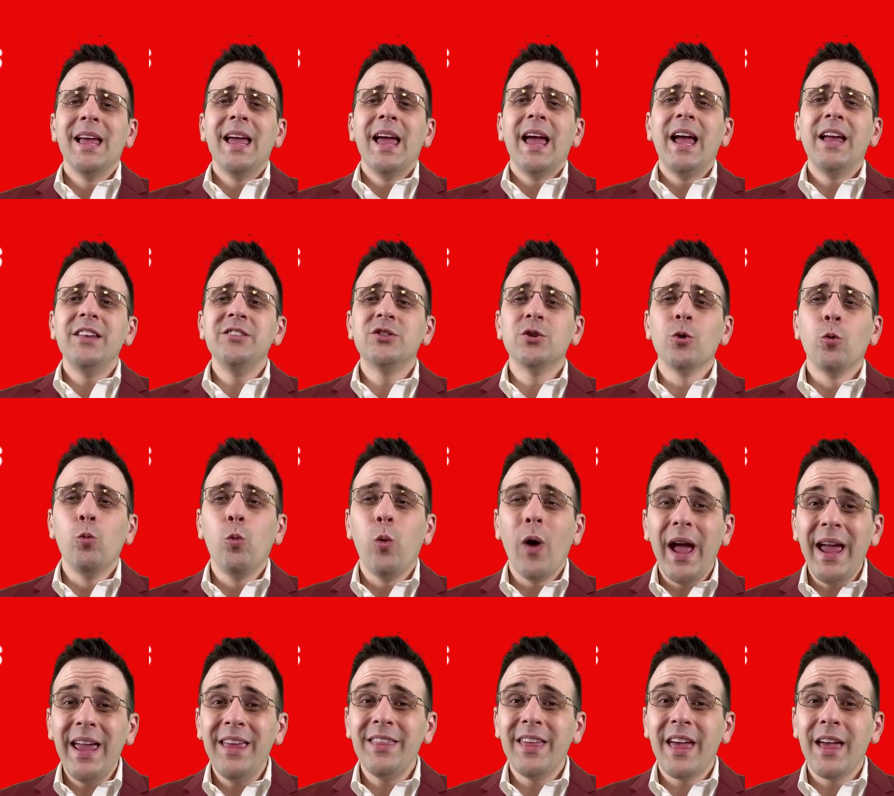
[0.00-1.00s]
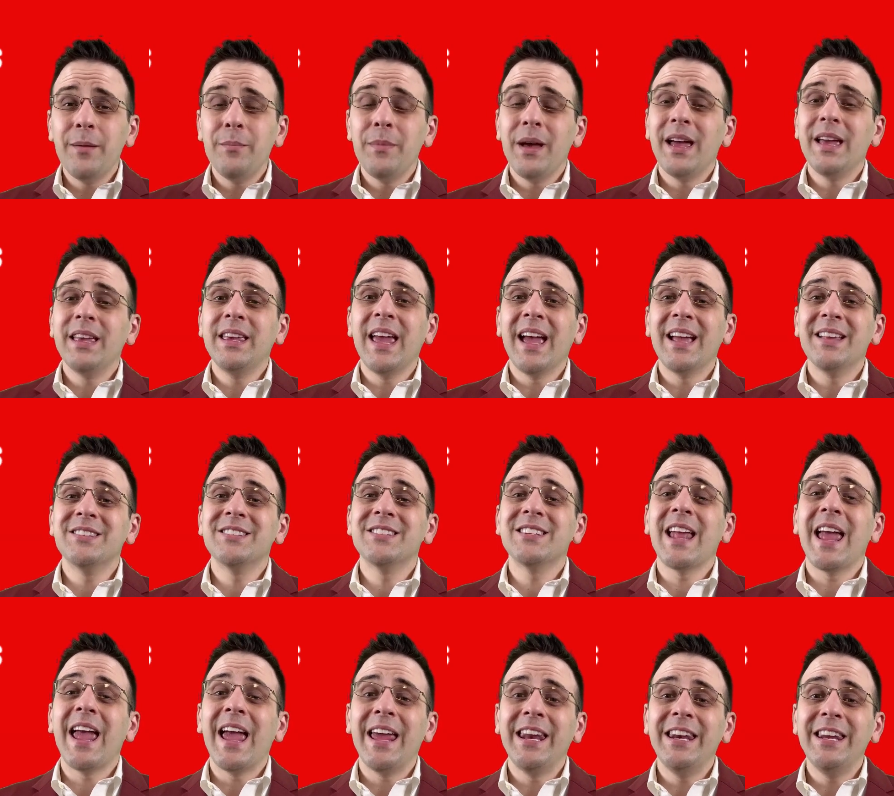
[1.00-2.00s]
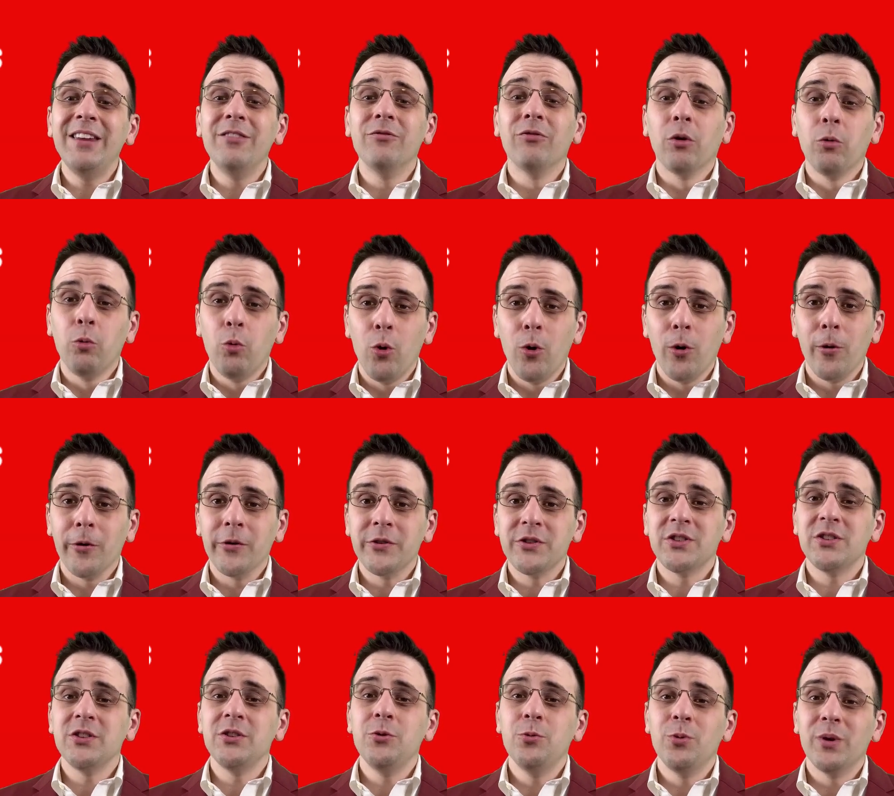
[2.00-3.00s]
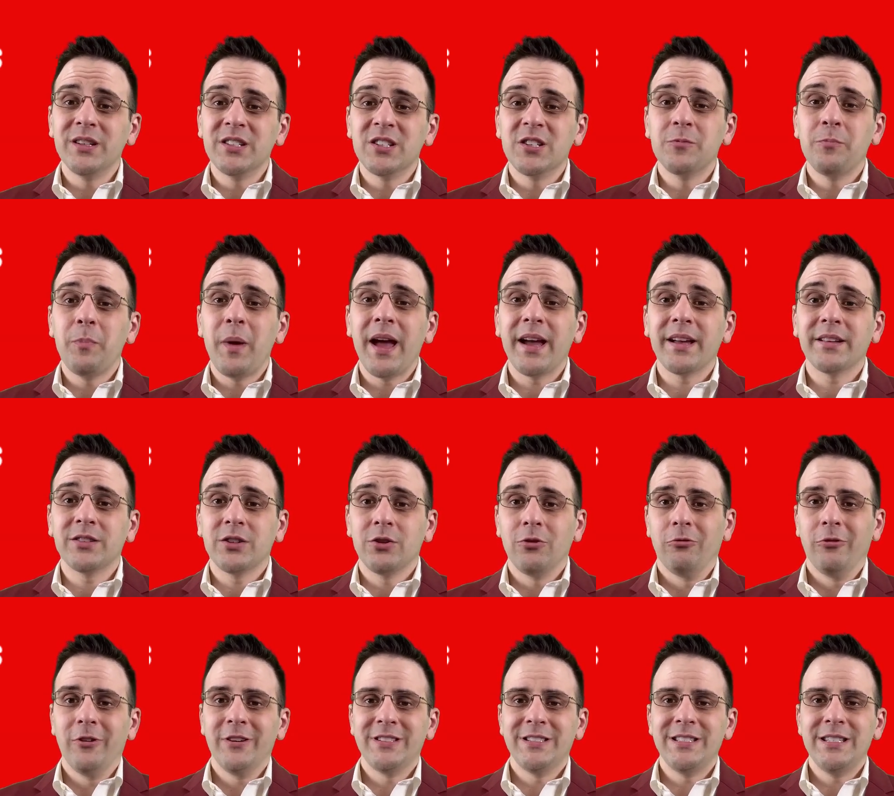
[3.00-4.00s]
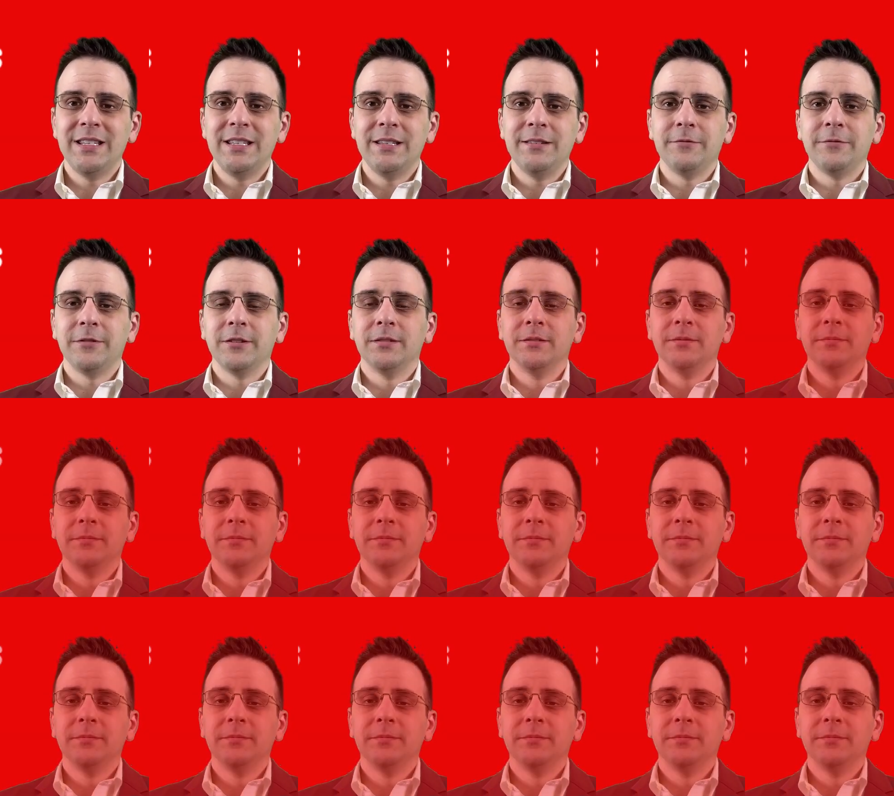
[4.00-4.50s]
and to weigh them against any rewards you expect to receive.